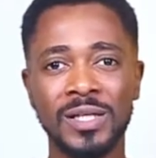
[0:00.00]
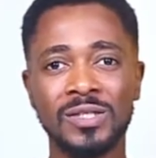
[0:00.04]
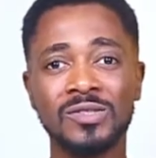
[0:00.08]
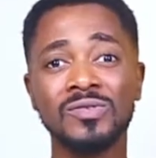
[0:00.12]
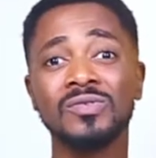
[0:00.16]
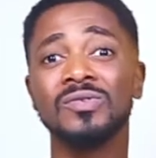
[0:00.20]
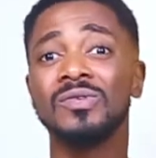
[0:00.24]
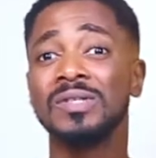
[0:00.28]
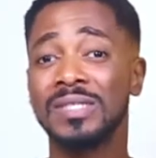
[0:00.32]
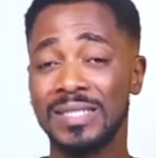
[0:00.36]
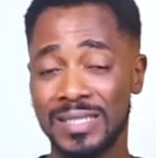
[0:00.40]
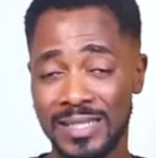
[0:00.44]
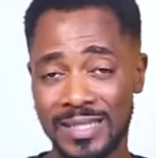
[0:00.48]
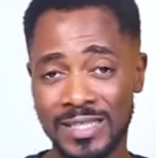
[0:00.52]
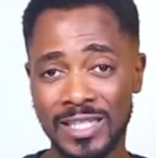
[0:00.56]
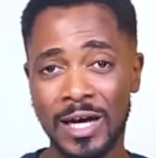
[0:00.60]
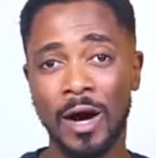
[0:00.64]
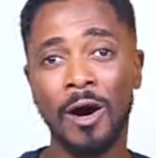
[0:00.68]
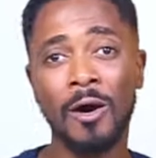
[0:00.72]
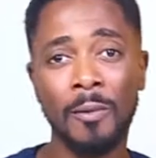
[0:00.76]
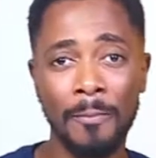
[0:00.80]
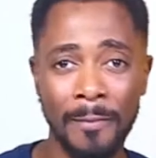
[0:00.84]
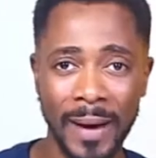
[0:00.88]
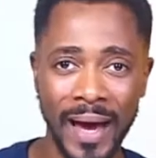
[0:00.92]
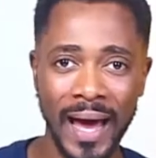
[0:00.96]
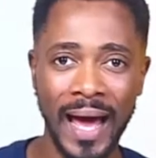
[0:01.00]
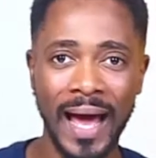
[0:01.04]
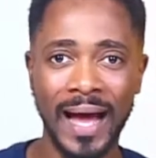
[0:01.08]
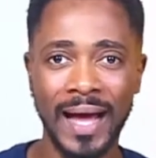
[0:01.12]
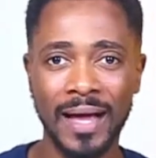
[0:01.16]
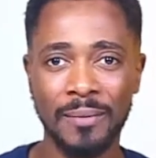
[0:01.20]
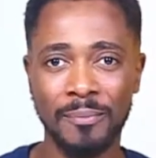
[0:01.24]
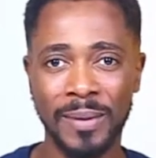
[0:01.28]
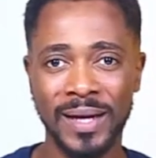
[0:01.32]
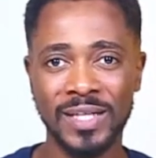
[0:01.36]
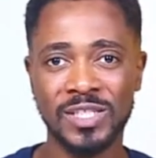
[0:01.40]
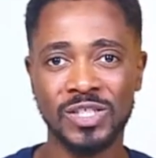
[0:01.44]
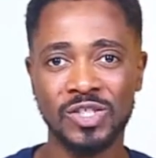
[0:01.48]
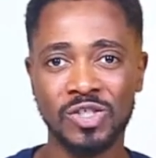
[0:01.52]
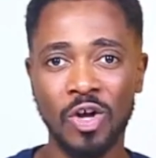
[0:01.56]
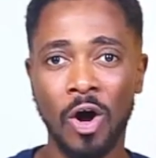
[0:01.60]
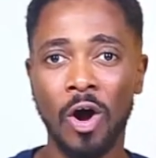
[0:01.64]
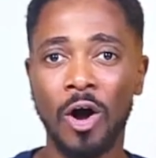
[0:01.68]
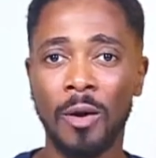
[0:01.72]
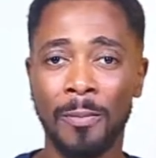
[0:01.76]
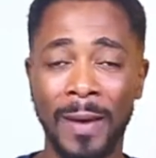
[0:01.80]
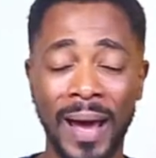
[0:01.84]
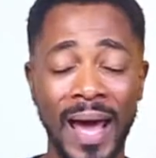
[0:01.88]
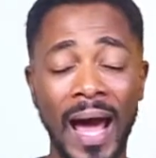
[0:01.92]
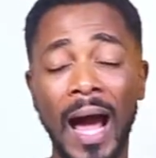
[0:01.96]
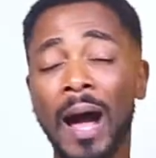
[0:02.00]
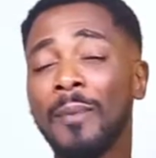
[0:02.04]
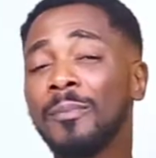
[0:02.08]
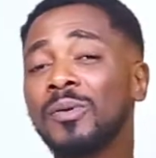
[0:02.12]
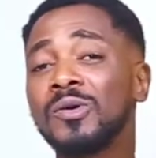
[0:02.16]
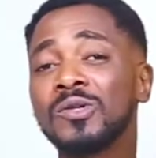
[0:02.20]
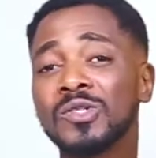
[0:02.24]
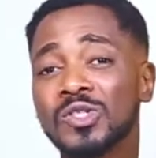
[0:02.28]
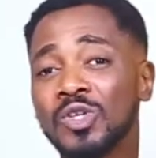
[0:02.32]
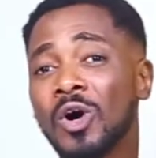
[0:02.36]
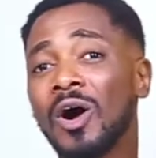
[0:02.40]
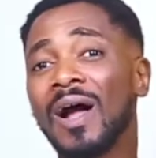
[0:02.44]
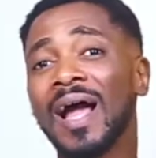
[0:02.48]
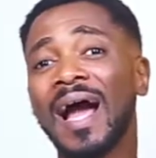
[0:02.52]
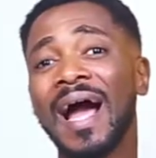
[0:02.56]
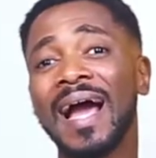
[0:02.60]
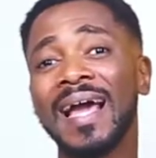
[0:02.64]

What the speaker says: to sell my stock, my Apple stock,